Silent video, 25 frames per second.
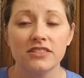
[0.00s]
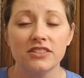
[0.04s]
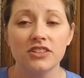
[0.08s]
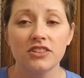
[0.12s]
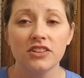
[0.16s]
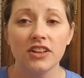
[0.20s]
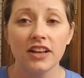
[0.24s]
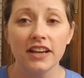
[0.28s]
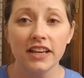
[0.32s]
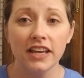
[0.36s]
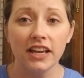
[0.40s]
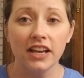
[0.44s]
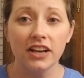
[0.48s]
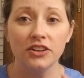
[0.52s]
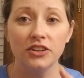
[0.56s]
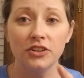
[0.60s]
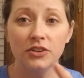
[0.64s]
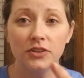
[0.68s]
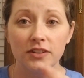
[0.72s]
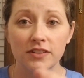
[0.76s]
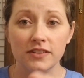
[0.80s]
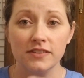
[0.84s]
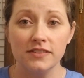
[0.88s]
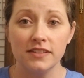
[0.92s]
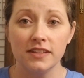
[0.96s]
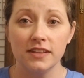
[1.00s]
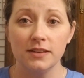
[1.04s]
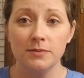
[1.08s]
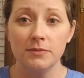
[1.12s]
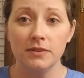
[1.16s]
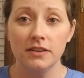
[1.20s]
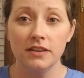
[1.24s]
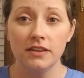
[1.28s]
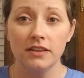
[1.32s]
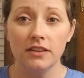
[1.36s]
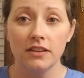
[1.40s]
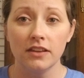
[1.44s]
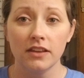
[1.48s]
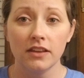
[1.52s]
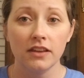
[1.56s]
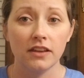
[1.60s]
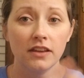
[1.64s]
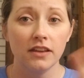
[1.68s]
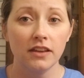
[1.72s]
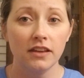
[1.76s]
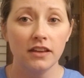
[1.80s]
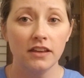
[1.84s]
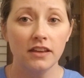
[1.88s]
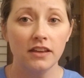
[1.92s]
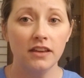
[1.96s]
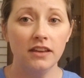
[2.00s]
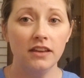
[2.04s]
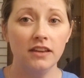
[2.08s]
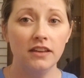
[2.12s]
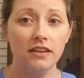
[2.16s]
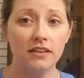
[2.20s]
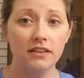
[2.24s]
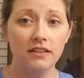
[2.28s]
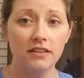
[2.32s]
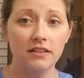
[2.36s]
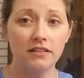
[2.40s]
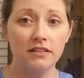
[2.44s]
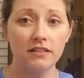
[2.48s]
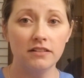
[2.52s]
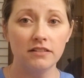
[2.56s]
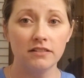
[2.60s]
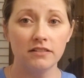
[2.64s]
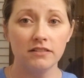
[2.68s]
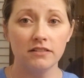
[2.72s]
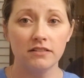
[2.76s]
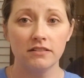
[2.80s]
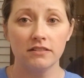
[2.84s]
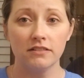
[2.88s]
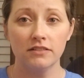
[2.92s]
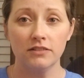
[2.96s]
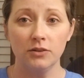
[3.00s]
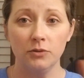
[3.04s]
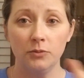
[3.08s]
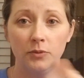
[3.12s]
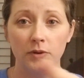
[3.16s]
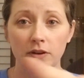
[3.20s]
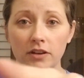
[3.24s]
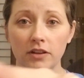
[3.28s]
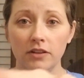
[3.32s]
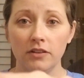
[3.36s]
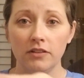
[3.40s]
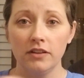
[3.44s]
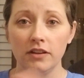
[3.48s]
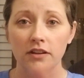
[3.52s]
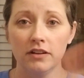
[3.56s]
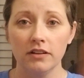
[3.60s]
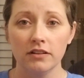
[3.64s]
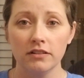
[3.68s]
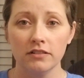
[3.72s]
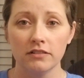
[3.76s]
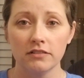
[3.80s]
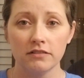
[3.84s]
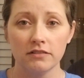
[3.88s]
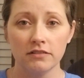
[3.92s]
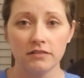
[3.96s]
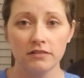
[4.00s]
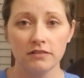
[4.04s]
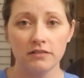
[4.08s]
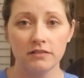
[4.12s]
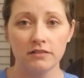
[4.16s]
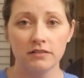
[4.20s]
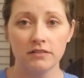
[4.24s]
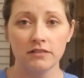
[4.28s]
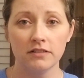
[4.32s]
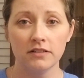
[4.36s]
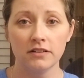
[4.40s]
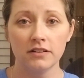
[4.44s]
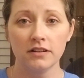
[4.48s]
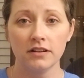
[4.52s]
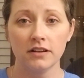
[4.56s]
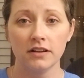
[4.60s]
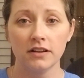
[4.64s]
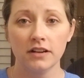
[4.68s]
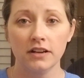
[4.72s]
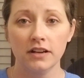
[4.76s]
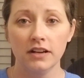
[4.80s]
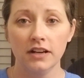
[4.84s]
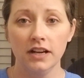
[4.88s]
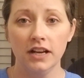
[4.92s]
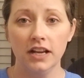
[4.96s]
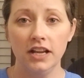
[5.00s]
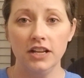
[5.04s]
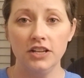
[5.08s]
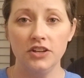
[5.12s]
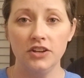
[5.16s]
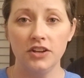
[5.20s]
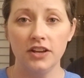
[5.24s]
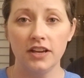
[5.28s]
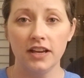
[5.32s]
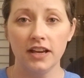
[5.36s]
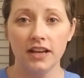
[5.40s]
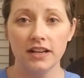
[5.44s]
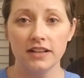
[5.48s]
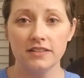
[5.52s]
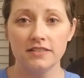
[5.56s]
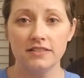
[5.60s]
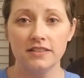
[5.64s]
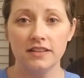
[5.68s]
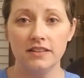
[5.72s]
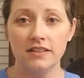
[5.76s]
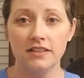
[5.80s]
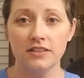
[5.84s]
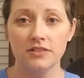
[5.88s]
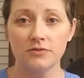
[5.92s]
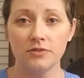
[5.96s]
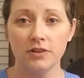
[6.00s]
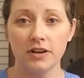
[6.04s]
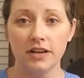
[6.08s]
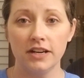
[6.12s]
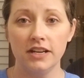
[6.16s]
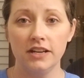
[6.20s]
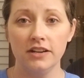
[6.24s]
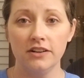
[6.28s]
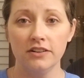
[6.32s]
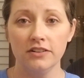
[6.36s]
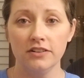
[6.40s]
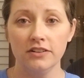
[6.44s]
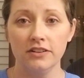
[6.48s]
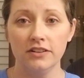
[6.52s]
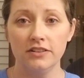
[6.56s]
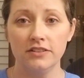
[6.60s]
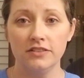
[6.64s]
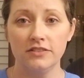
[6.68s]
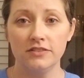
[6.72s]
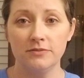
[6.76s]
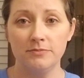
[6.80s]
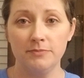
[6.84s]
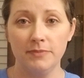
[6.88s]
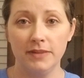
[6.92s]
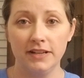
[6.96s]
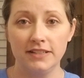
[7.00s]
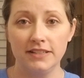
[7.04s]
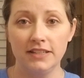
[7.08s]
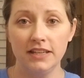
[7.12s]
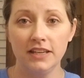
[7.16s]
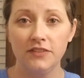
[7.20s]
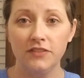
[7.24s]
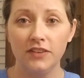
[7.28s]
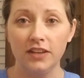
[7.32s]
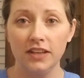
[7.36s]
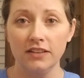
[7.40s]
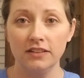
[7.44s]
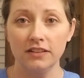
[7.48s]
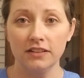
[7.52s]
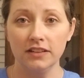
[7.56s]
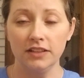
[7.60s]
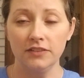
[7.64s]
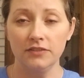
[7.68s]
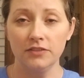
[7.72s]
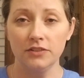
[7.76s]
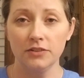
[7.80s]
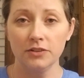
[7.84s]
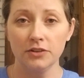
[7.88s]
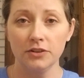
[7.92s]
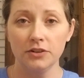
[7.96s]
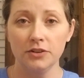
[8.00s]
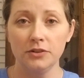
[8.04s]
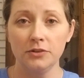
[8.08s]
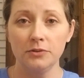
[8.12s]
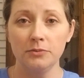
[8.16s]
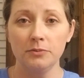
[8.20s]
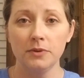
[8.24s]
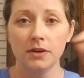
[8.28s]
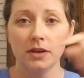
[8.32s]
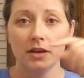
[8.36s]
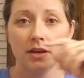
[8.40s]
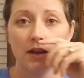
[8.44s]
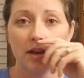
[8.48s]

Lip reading: Do you like how you can see me in the window there? And you can kind of see this right here is my TV in the living room.